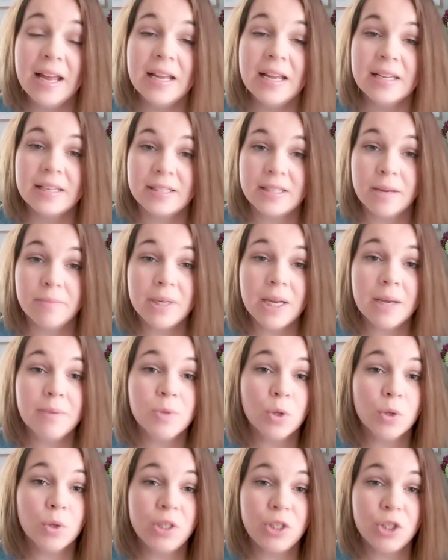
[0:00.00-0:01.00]
Sometimes
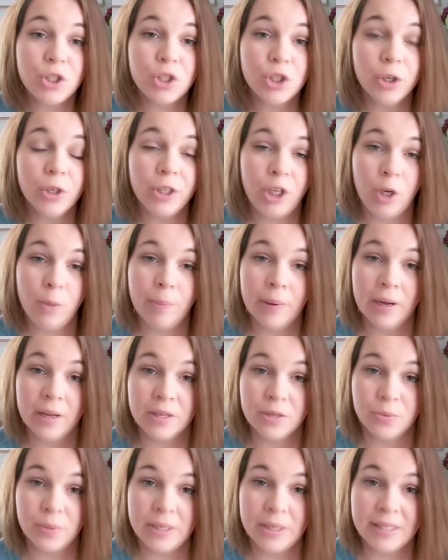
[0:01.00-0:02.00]
only certain
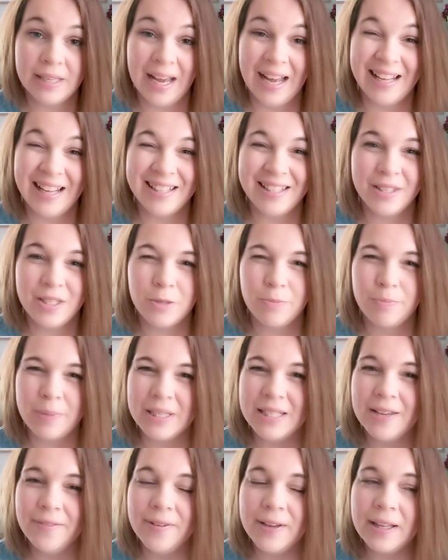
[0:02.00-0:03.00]
coupons reset.
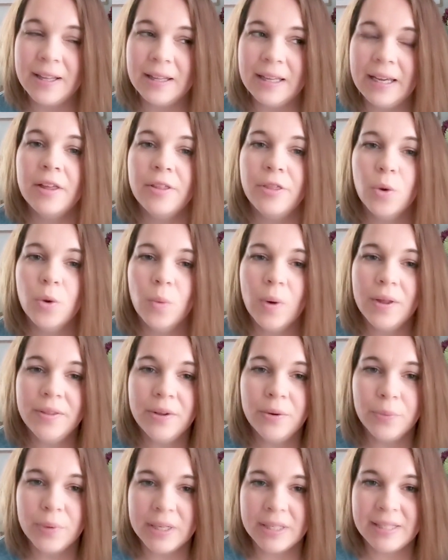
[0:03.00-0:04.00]
Specifically, the one
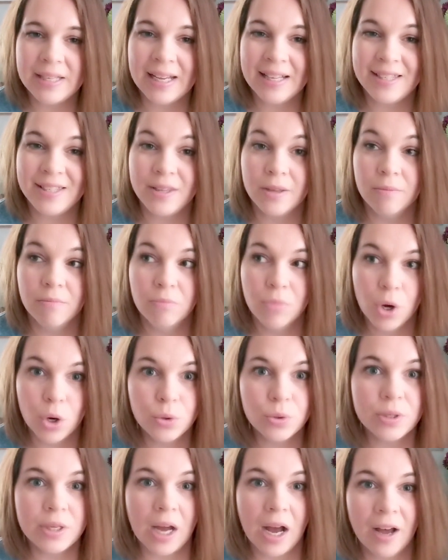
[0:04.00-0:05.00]
that resets the
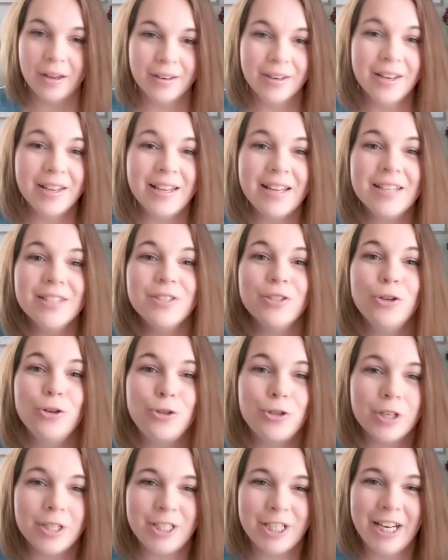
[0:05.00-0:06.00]
most often is
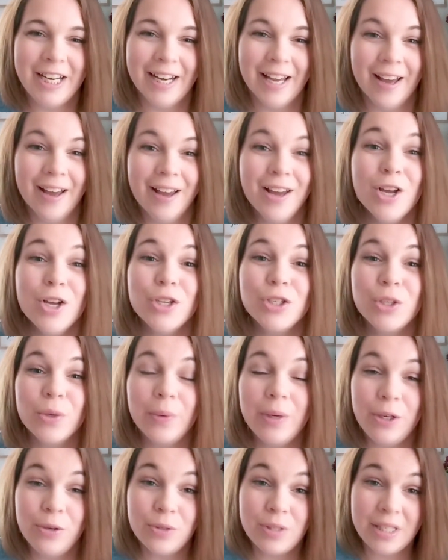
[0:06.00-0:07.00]
Neutrogena. So
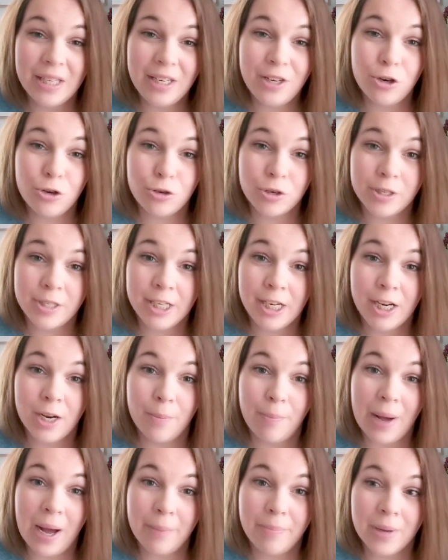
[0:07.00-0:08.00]
when you see
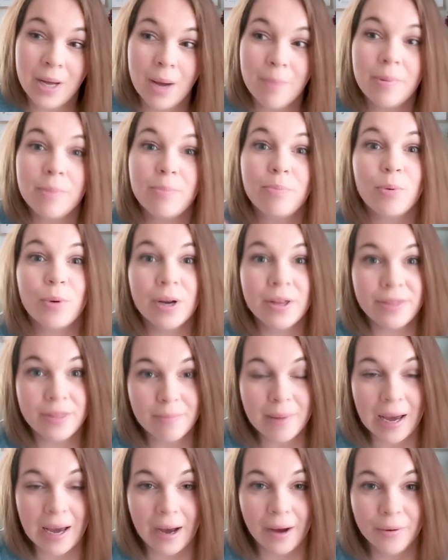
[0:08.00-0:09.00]
Neutrogena pop up, print
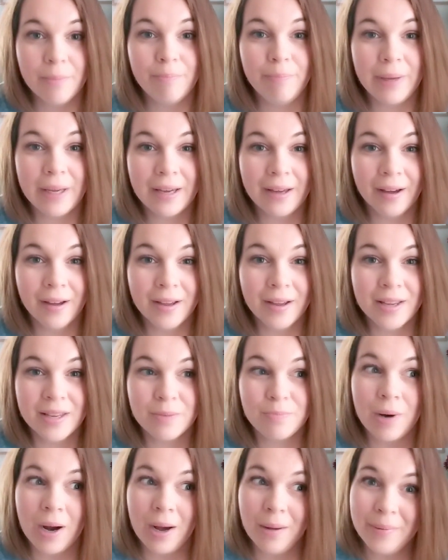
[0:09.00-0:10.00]
them out, because
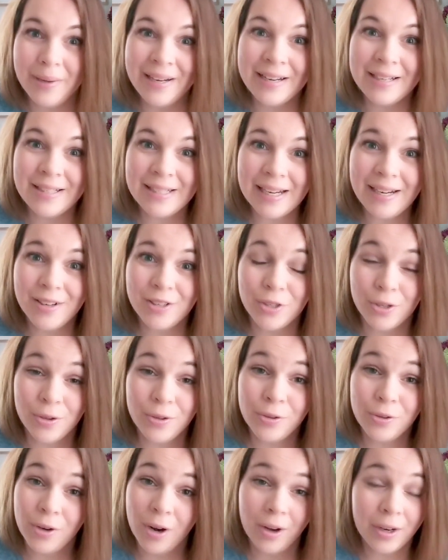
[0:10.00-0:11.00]
probably in a day or two,
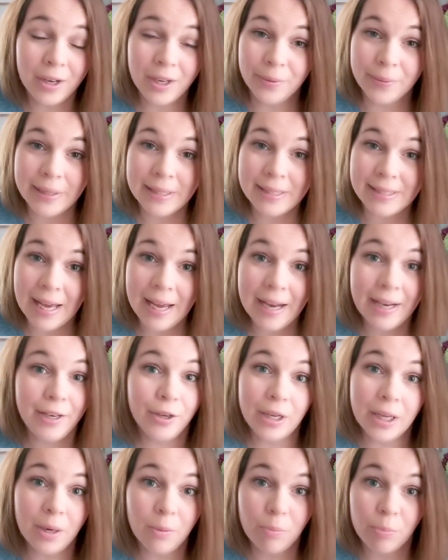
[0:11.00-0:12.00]
they're all going to reset and you
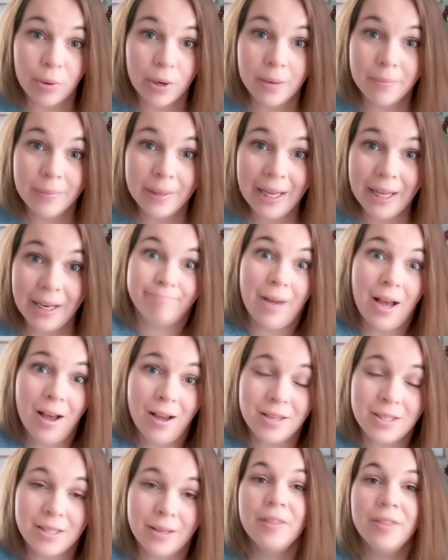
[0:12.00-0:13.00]
get to print them again.
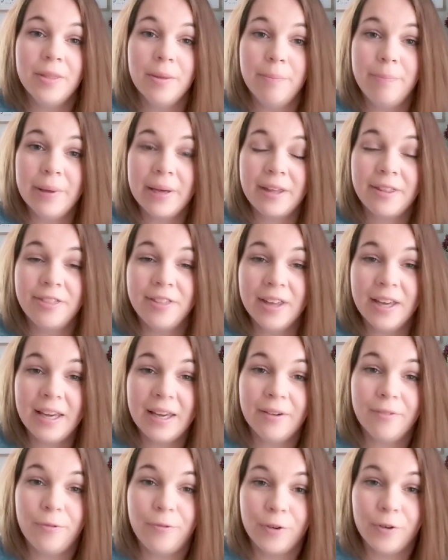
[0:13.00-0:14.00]
Awesome. The big
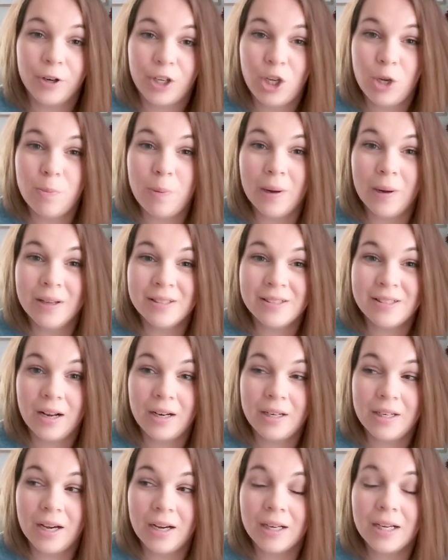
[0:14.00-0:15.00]
thing for
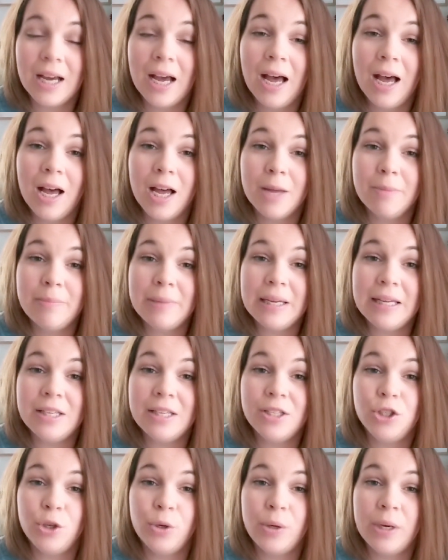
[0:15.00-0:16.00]
coupons.com
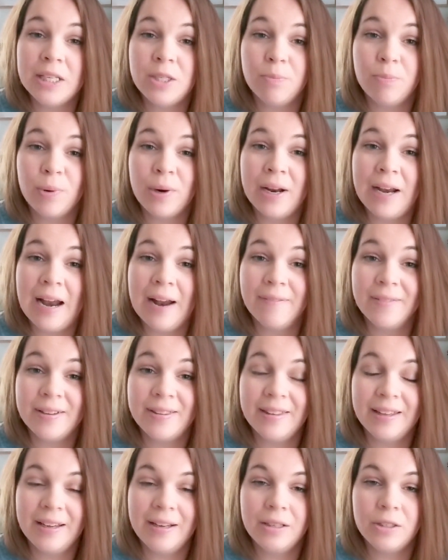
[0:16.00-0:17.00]
is you get to print
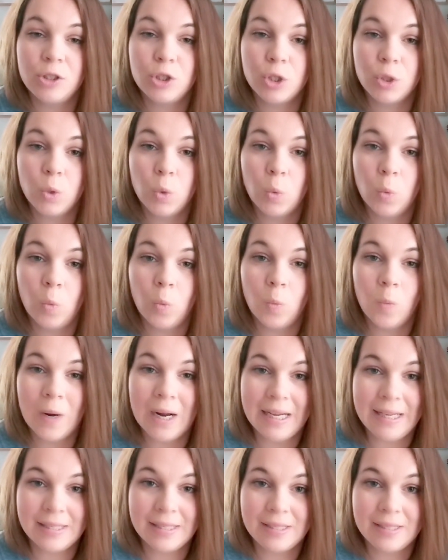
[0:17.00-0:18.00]
everything
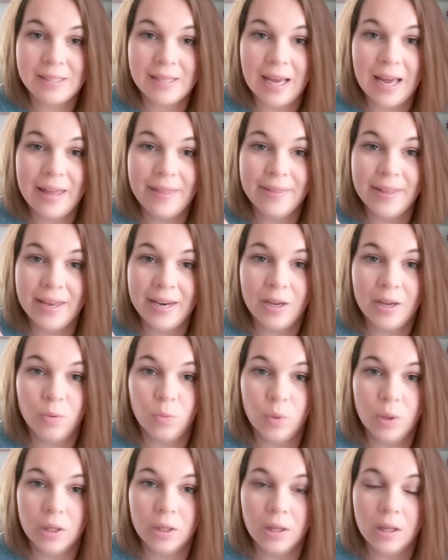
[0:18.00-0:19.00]
twice and then it
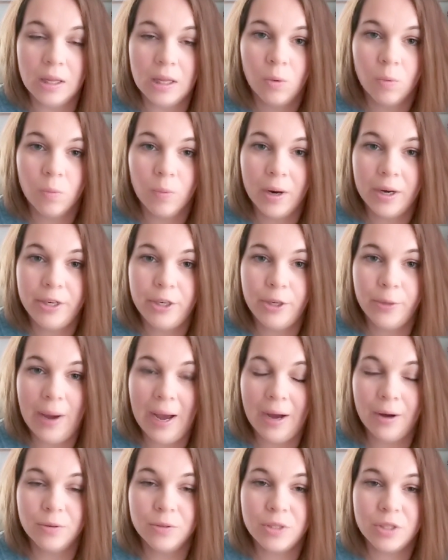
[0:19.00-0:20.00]
will run you
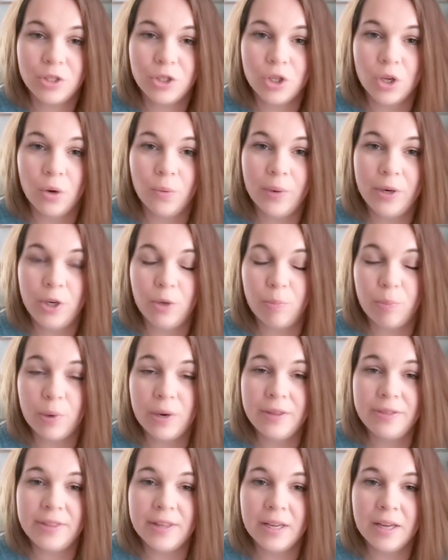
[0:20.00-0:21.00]
out. So when you
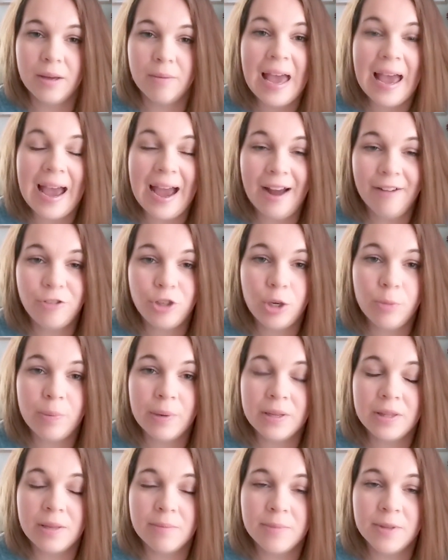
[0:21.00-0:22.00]
print them, after you
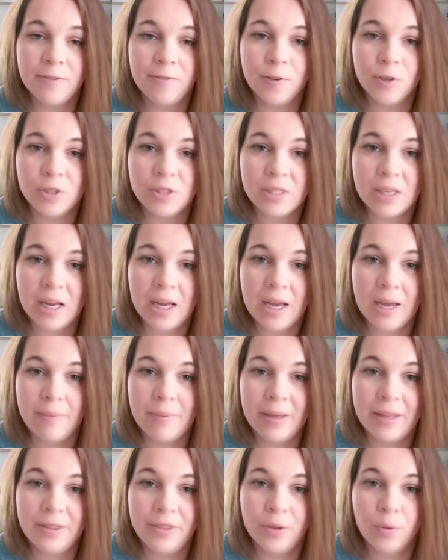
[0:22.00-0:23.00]
print them the first time,
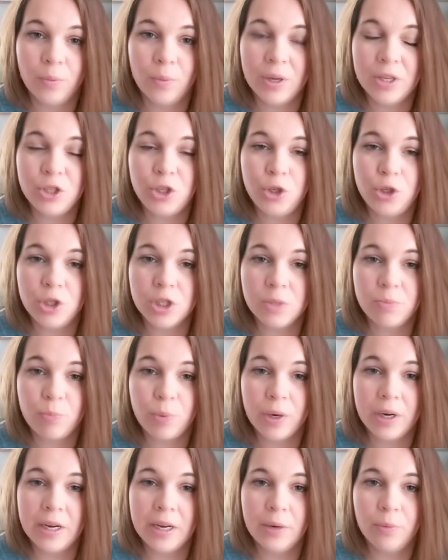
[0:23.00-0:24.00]
the ones you just
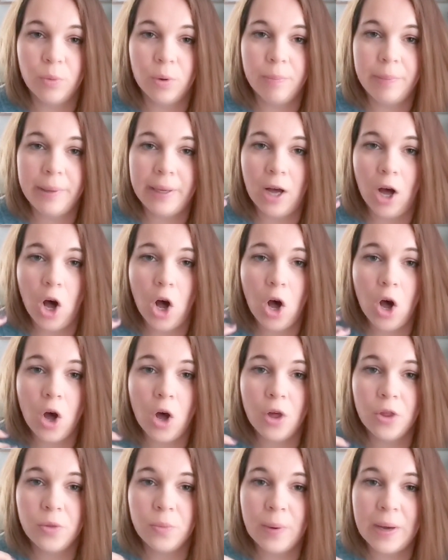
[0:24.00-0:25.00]
printed will be
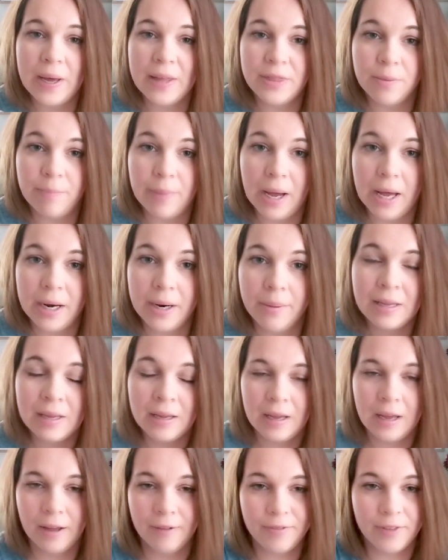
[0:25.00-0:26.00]
all the way at the bottom
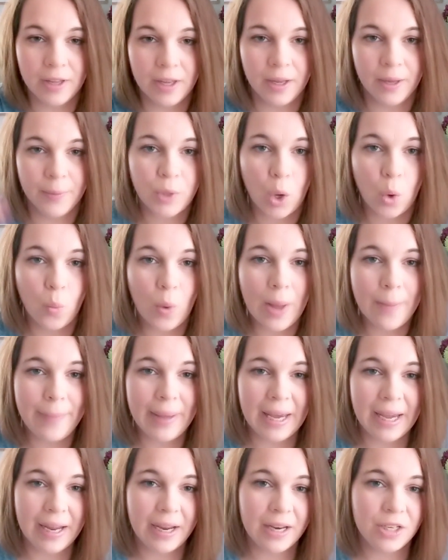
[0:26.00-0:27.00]
of the web
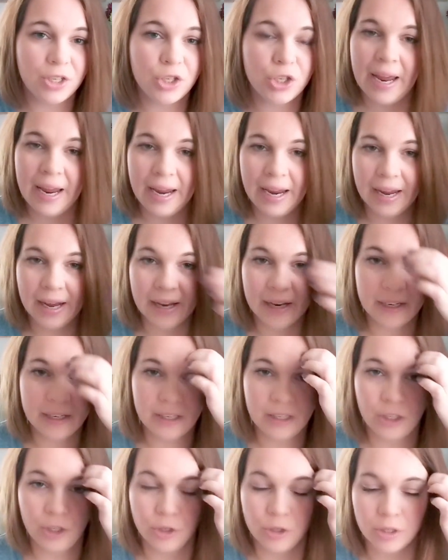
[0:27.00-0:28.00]
page, and
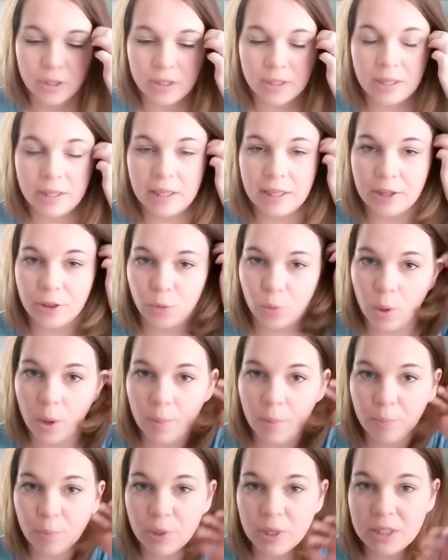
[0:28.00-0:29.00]
you just click through them, print